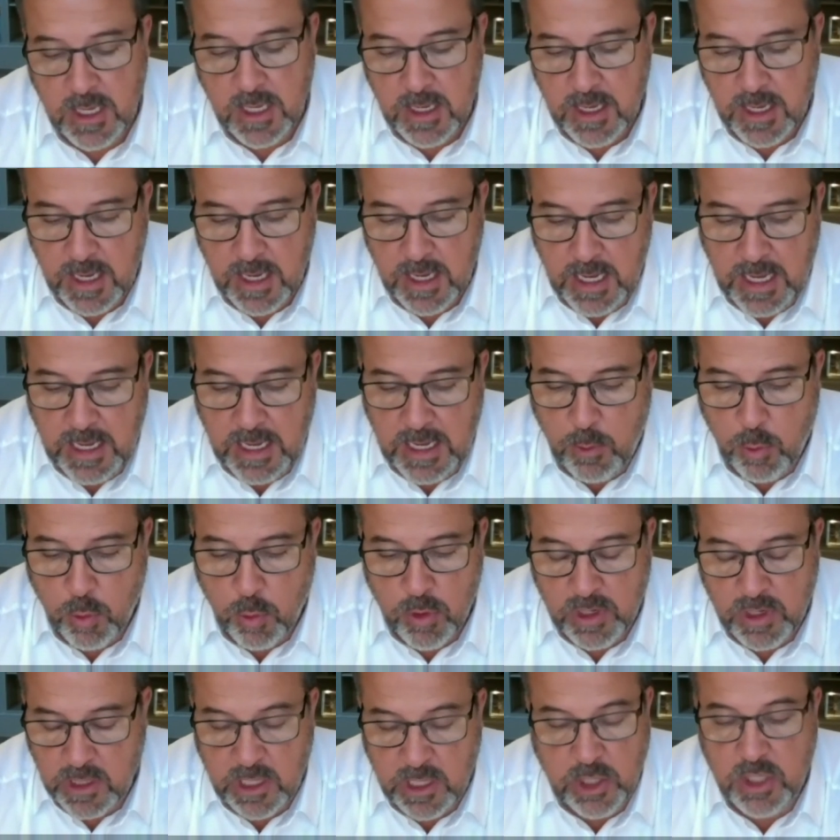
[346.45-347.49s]

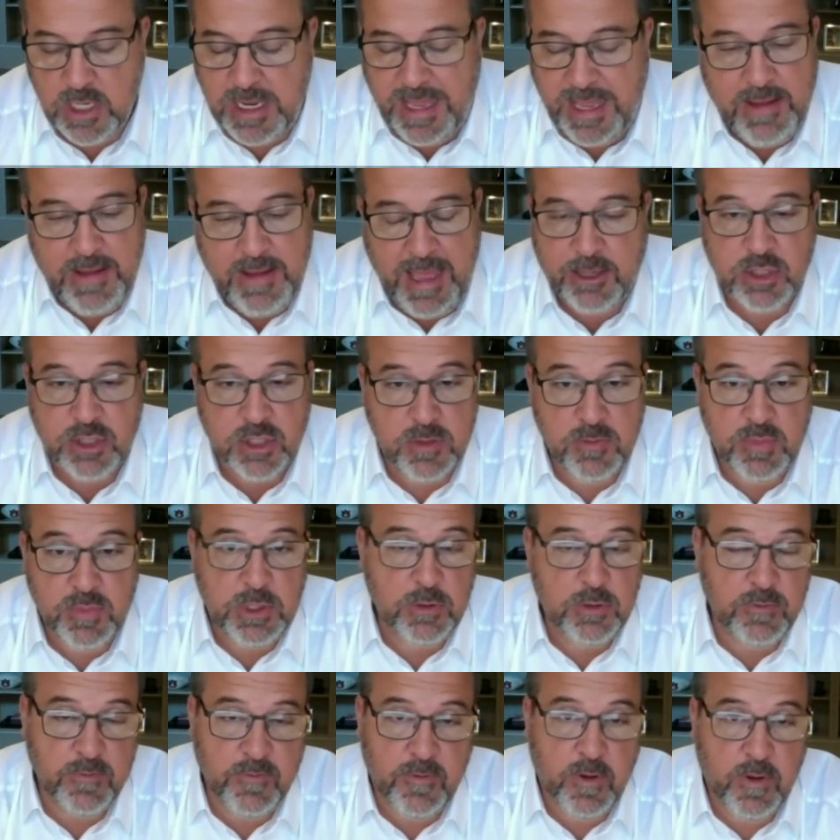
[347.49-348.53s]
Or it could actually be
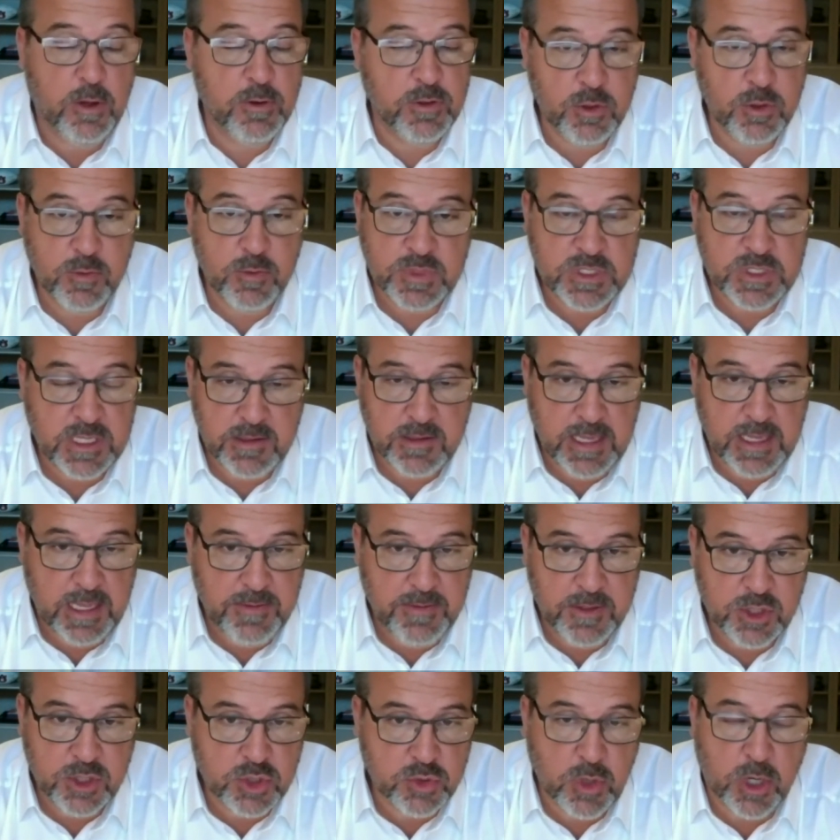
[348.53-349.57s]
your volumes and the
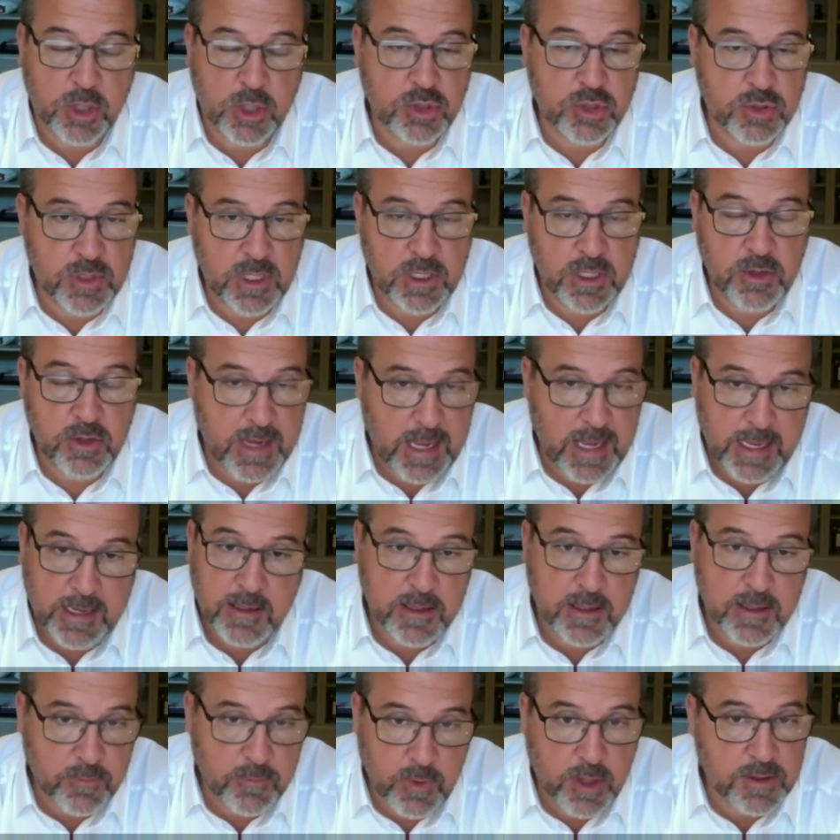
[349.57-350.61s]
structure that you're
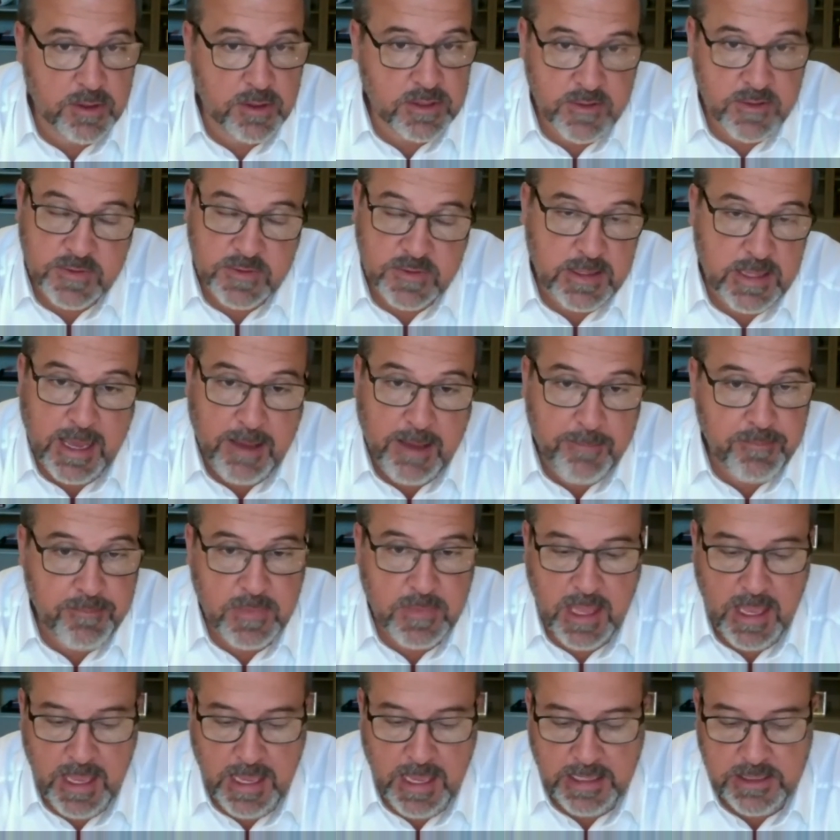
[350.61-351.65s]
handling relative to that.
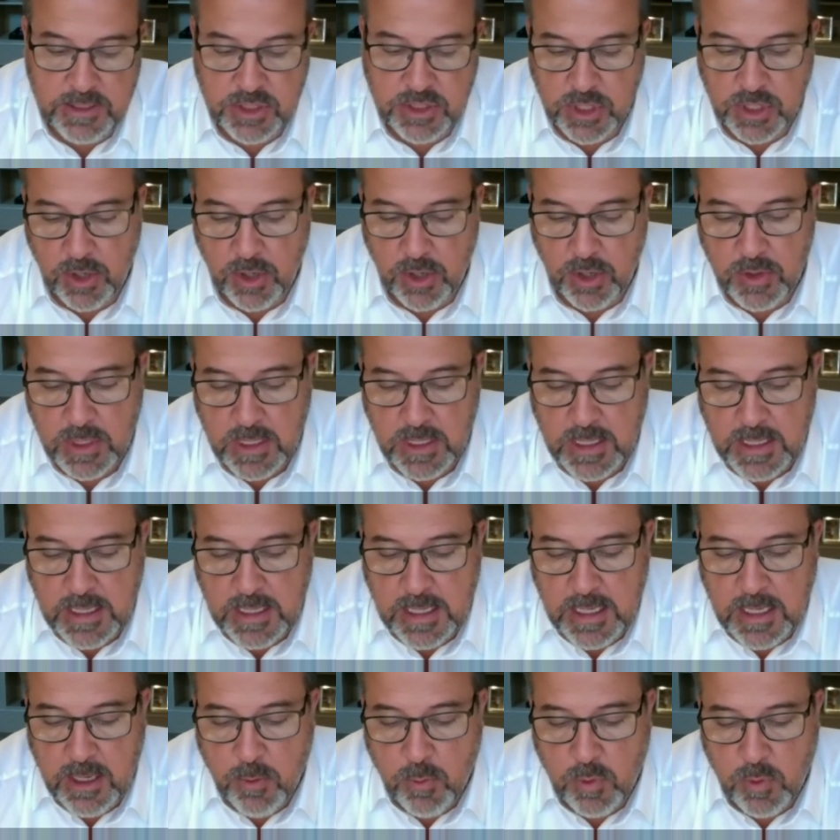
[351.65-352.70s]
And so
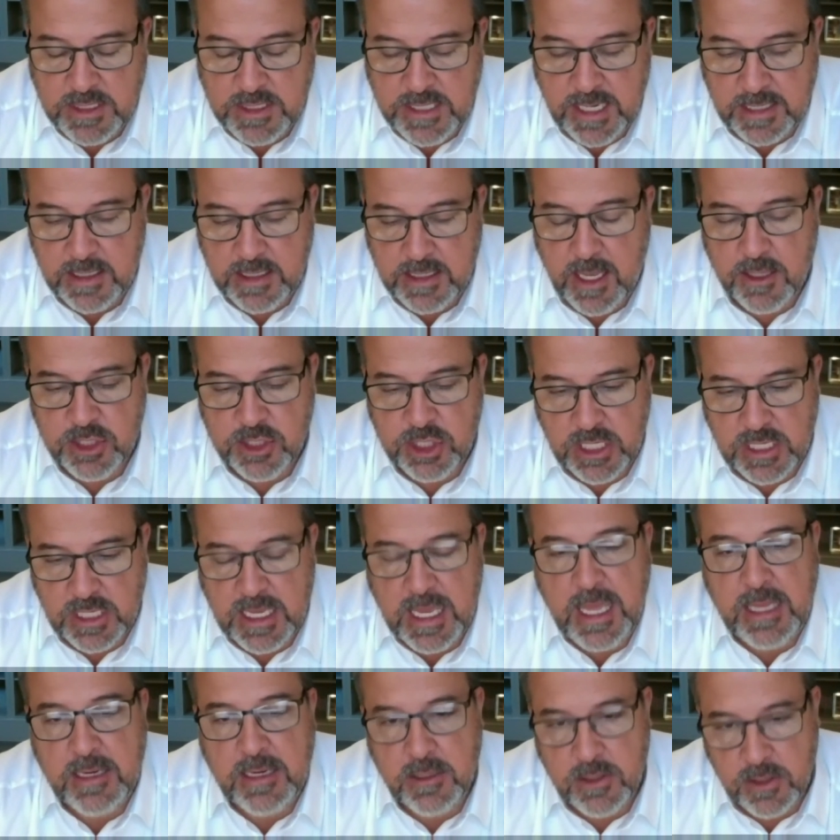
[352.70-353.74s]
what technology
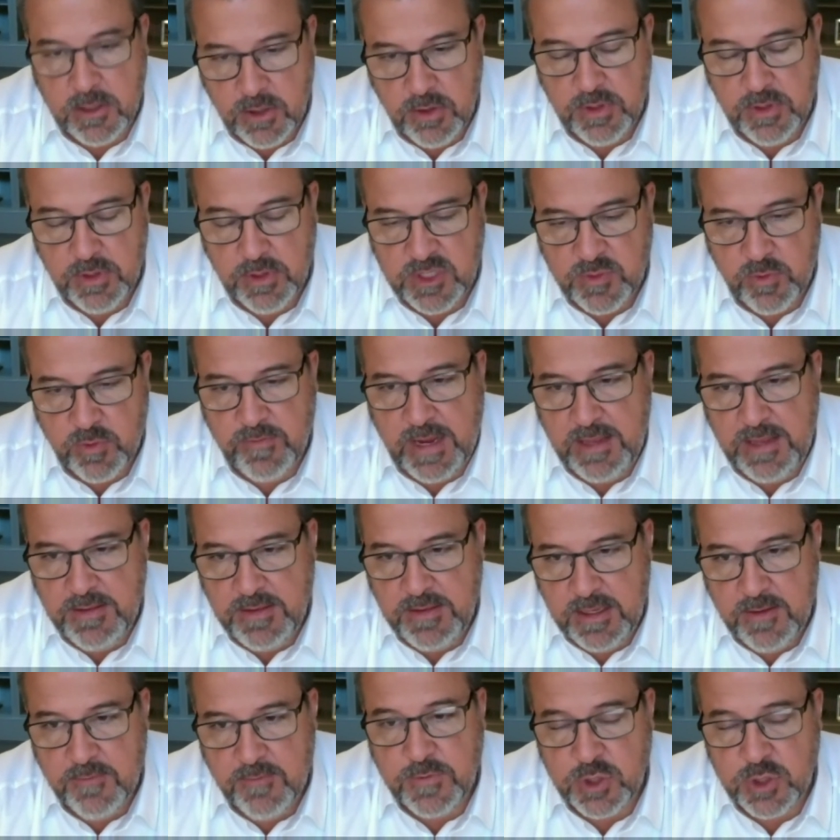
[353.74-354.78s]
can do is provide the
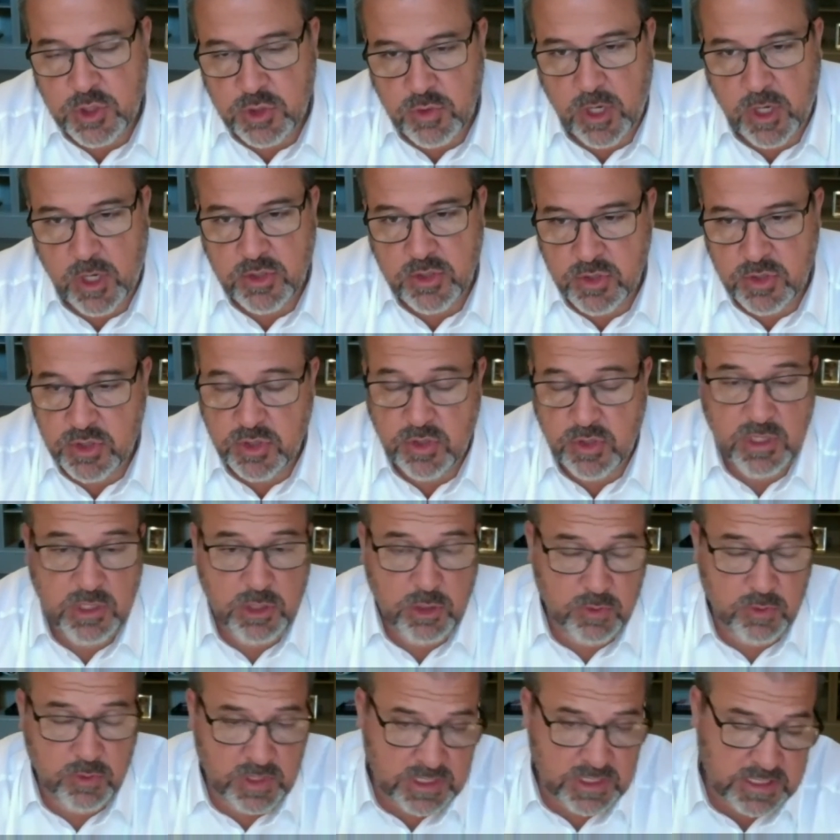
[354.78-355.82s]
infrastructure so that you
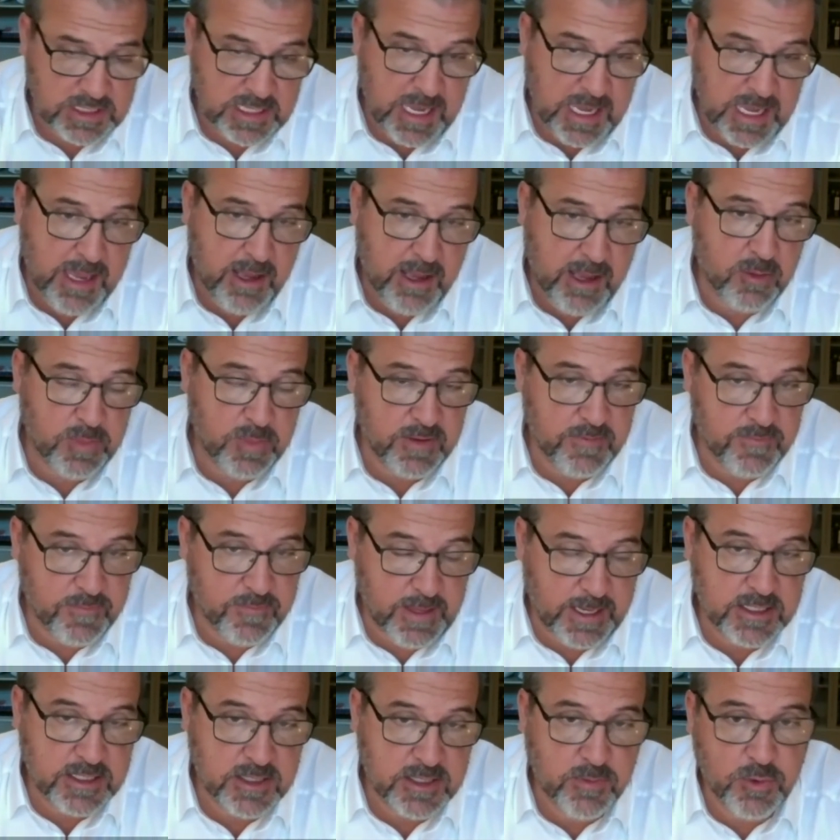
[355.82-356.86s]
can scale, be
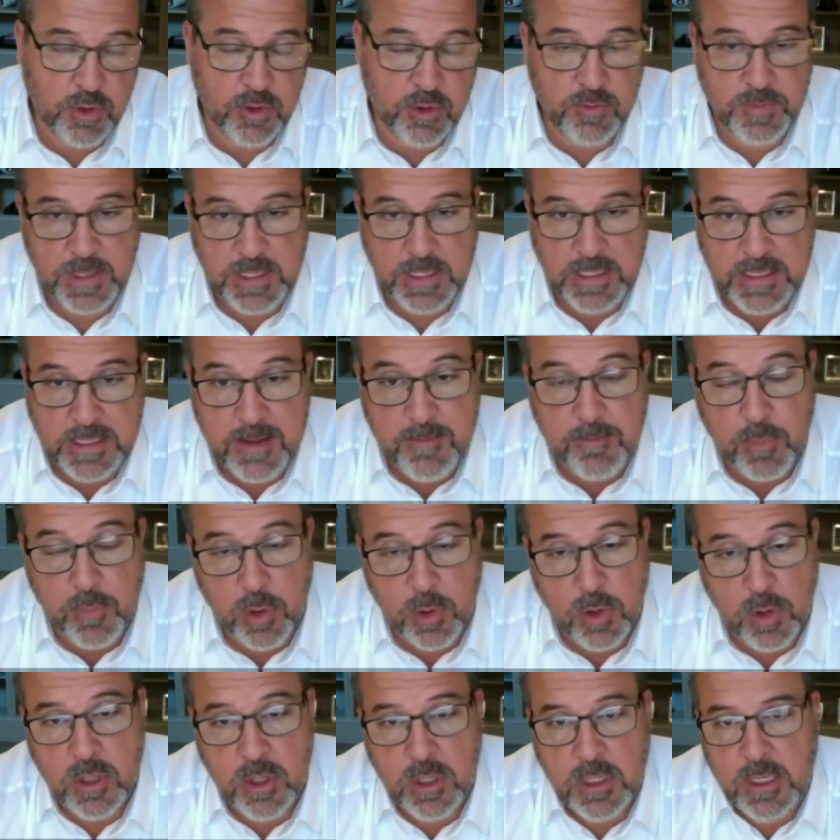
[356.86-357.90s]
flexible, be
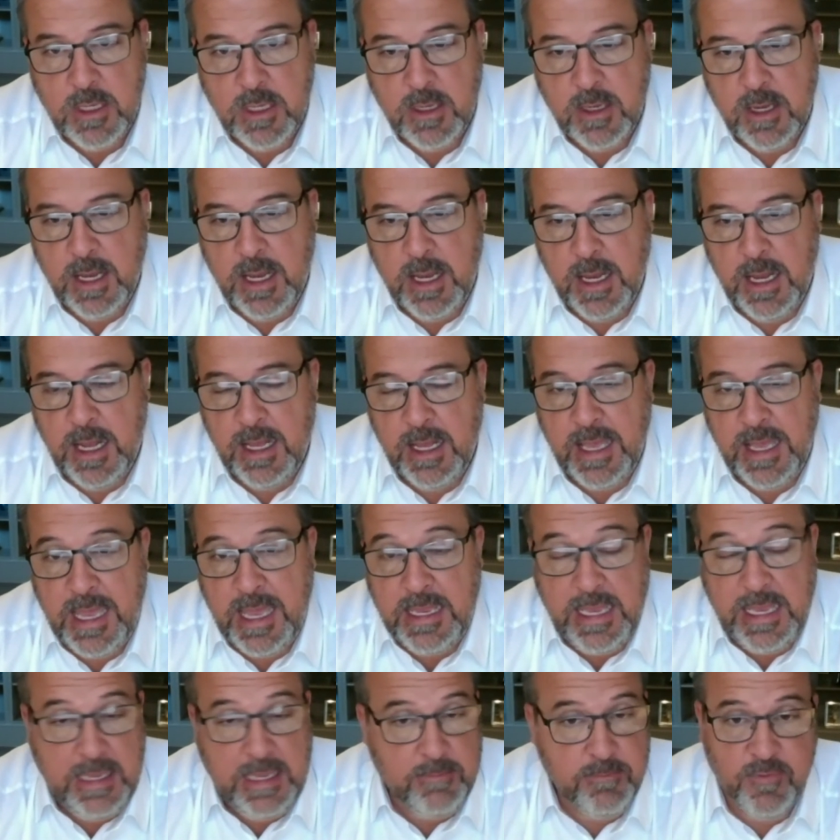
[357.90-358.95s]
nimble,
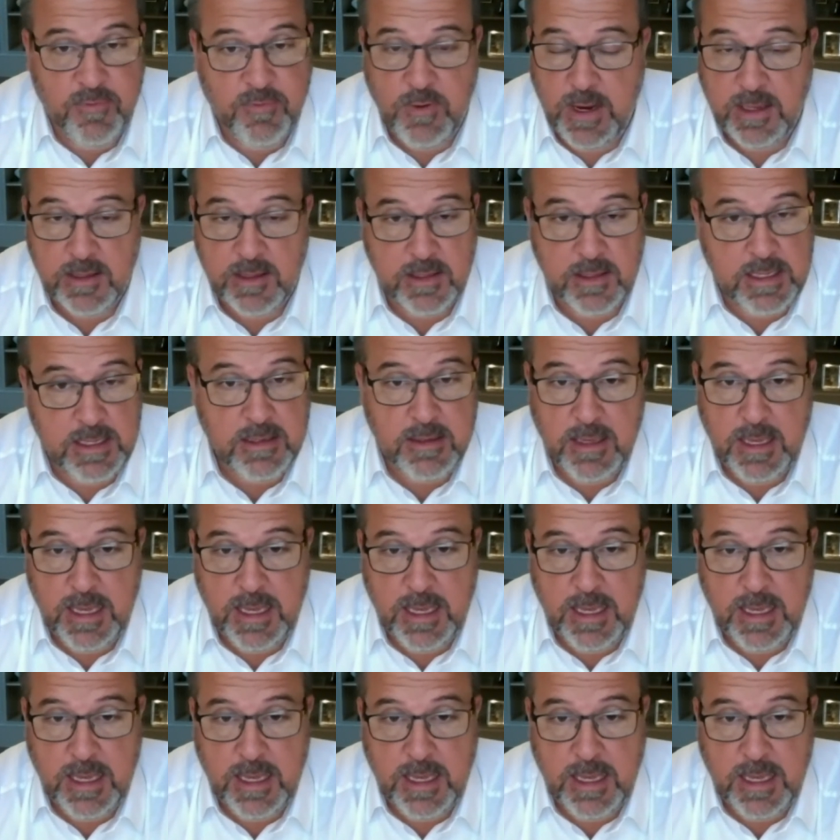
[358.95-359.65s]
and frankly,